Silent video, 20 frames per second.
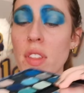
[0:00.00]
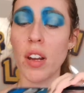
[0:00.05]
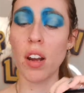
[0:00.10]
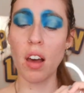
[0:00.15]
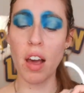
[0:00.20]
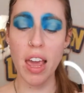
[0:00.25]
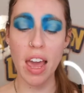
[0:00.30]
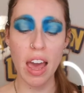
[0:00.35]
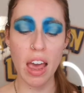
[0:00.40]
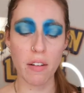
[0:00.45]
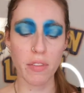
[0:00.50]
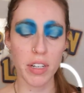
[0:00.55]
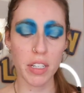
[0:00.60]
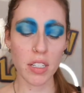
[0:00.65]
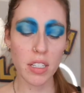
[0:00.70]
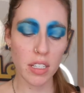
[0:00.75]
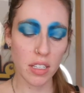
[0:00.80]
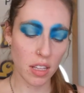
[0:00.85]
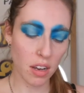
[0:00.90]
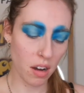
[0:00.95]
the light
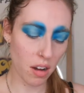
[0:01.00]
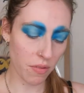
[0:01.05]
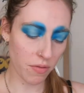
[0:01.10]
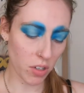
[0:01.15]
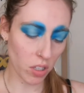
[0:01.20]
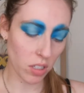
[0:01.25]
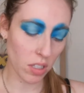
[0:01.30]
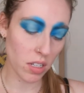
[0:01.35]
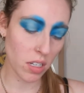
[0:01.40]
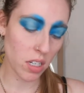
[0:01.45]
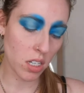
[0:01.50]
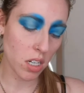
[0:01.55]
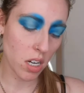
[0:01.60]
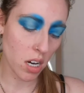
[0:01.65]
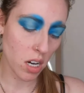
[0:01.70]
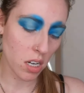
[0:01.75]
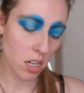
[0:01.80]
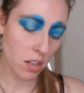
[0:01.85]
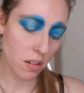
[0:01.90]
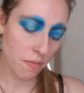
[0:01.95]
areas that I've just
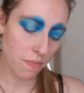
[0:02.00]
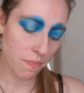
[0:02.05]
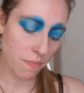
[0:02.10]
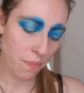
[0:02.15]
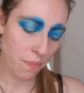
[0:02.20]
done.